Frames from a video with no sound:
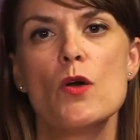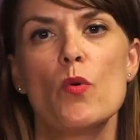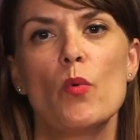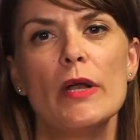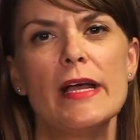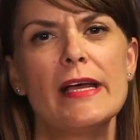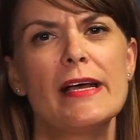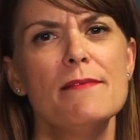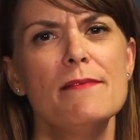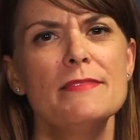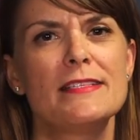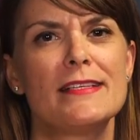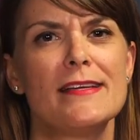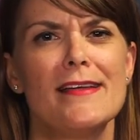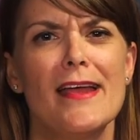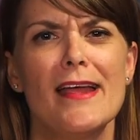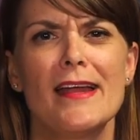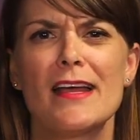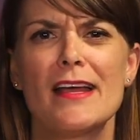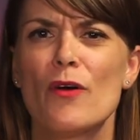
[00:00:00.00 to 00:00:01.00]
When it comes to
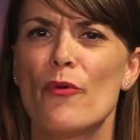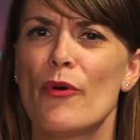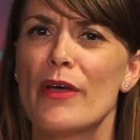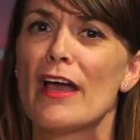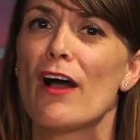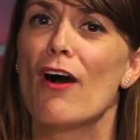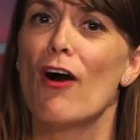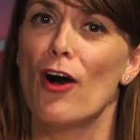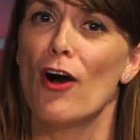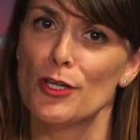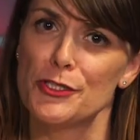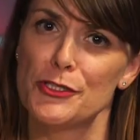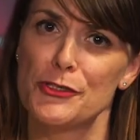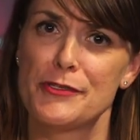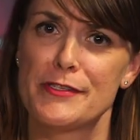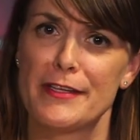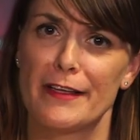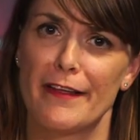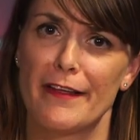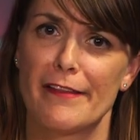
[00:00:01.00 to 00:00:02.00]
dating, we all do
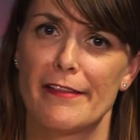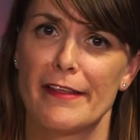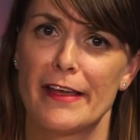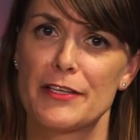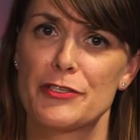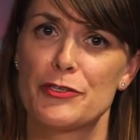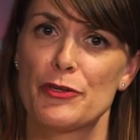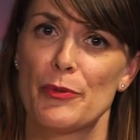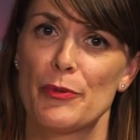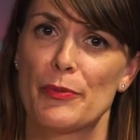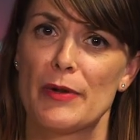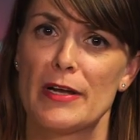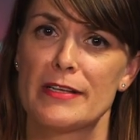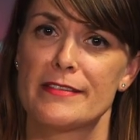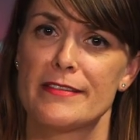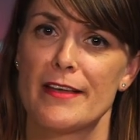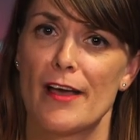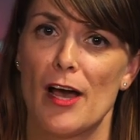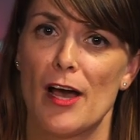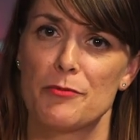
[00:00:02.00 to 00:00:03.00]
silly things to impress
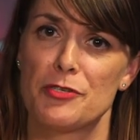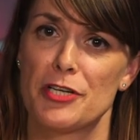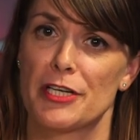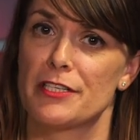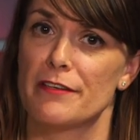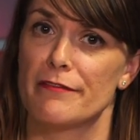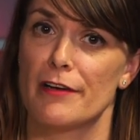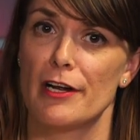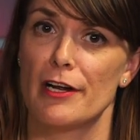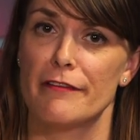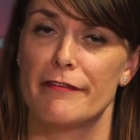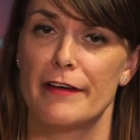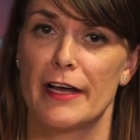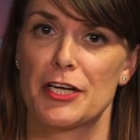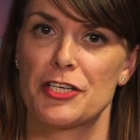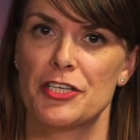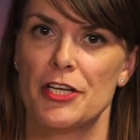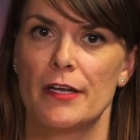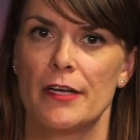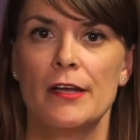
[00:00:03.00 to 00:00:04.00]
the object of our
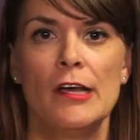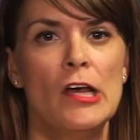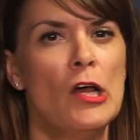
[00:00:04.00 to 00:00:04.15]
affection.